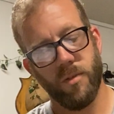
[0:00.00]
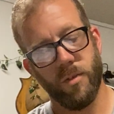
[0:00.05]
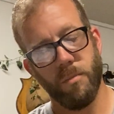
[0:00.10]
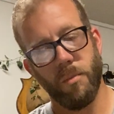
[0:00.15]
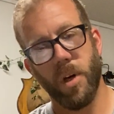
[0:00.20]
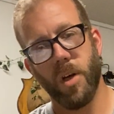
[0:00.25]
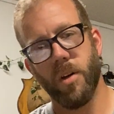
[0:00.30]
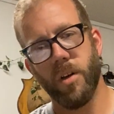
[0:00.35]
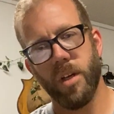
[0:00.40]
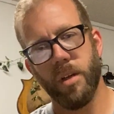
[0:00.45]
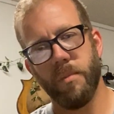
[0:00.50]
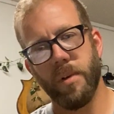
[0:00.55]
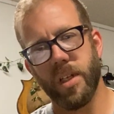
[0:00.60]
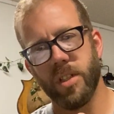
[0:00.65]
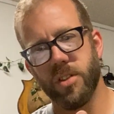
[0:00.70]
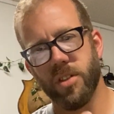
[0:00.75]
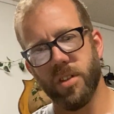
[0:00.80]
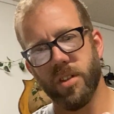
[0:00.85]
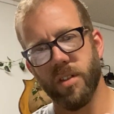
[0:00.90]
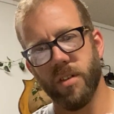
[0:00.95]
motor, make
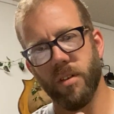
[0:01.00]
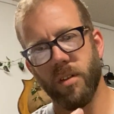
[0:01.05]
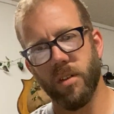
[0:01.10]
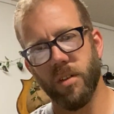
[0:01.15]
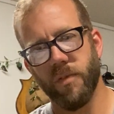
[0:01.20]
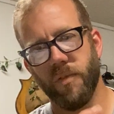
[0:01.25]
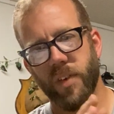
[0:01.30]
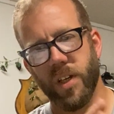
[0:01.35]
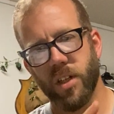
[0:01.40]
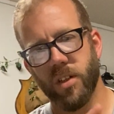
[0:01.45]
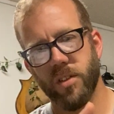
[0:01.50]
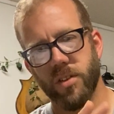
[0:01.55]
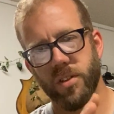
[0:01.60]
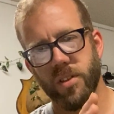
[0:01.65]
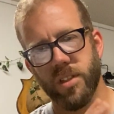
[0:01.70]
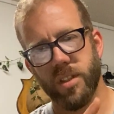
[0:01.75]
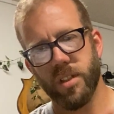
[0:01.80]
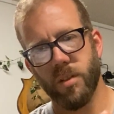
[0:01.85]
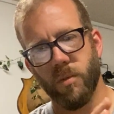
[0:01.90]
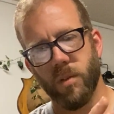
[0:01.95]
sure that all the fingers
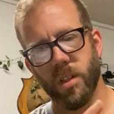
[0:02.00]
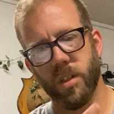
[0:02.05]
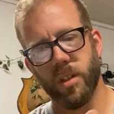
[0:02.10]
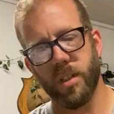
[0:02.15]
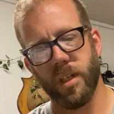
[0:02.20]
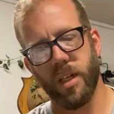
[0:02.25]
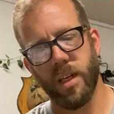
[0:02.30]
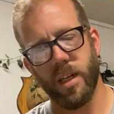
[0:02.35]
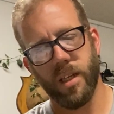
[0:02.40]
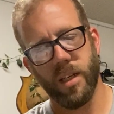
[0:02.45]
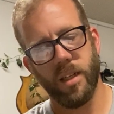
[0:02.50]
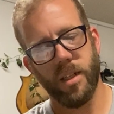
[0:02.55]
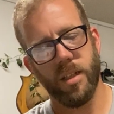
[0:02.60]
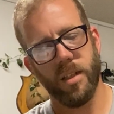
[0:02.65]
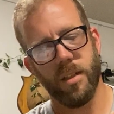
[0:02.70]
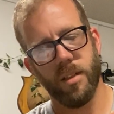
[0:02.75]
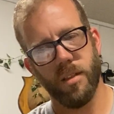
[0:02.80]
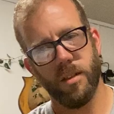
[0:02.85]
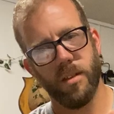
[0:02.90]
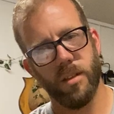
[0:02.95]
still work,
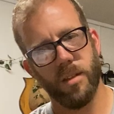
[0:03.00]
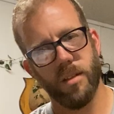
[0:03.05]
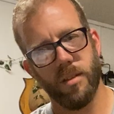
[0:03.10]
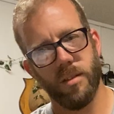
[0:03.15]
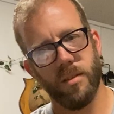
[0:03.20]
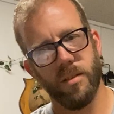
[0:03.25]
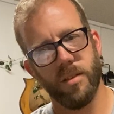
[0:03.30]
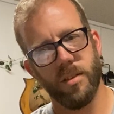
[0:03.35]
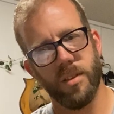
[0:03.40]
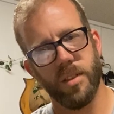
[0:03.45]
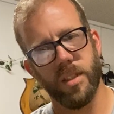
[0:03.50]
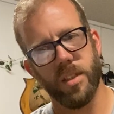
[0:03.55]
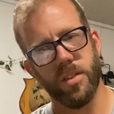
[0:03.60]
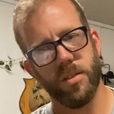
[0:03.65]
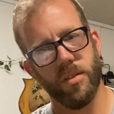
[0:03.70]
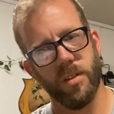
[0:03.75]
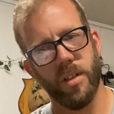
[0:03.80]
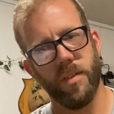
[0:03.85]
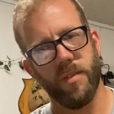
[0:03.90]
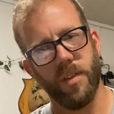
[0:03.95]
and
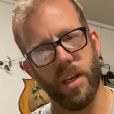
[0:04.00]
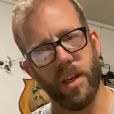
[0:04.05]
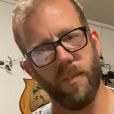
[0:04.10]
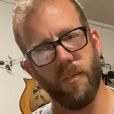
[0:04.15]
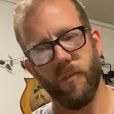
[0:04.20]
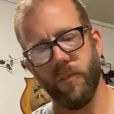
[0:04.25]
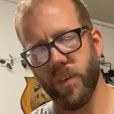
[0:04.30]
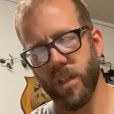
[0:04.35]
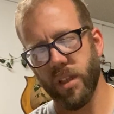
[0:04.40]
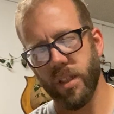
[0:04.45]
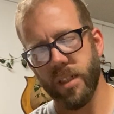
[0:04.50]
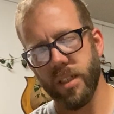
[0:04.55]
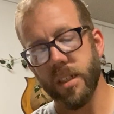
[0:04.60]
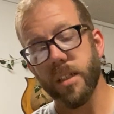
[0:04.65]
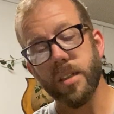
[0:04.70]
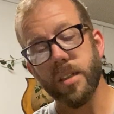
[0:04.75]
sensory if I can feel it.